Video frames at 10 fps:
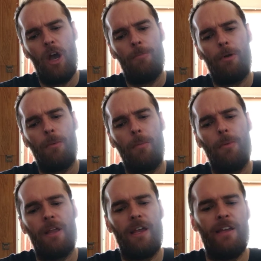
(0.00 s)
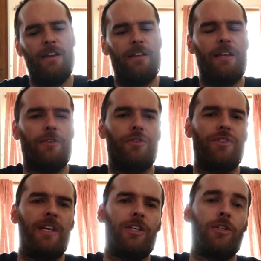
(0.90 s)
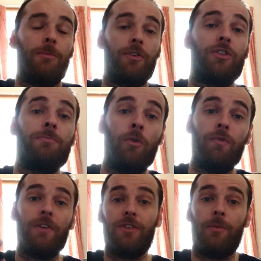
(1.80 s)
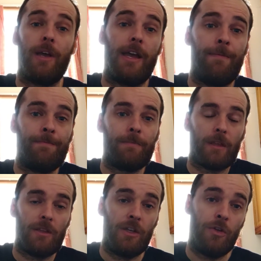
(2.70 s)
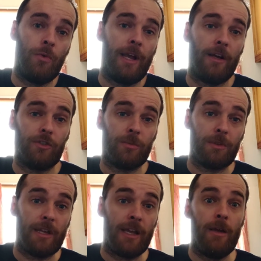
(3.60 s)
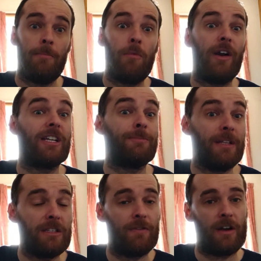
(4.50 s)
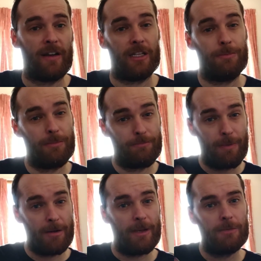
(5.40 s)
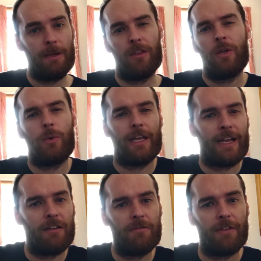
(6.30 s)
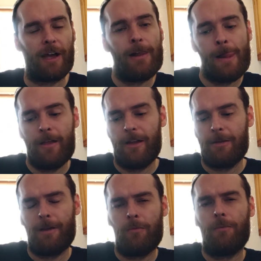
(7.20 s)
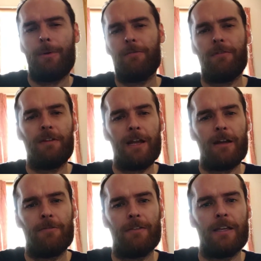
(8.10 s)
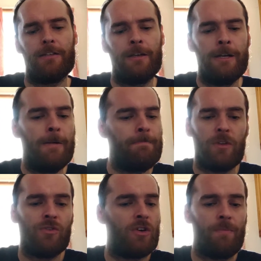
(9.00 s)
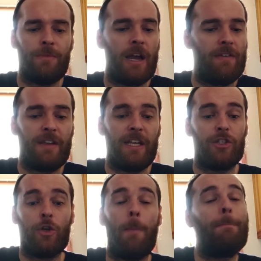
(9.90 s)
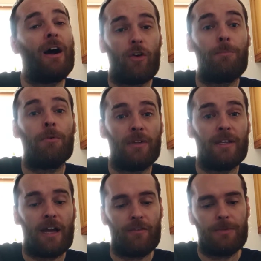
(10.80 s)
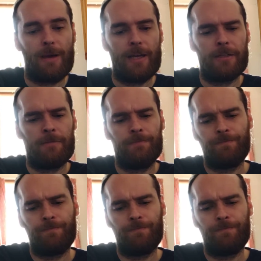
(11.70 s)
and probably that does take some of the smoothness away that you do get on some of the more expensive crack cans. But bear in mind, you're paying £3 a can for that, and you're paying £1.59 for this. So I think it's comparable in that respect.